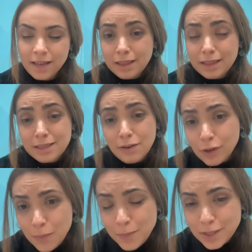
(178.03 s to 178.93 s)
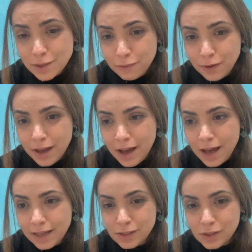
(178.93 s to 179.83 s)
The development of
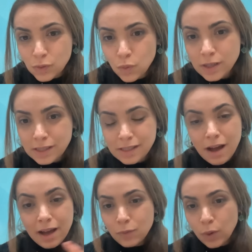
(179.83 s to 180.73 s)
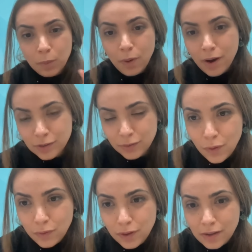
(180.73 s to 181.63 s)
AI is one side, one part
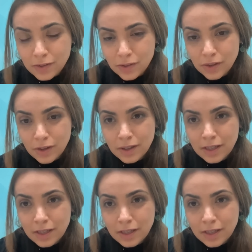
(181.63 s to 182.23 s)
of the answer.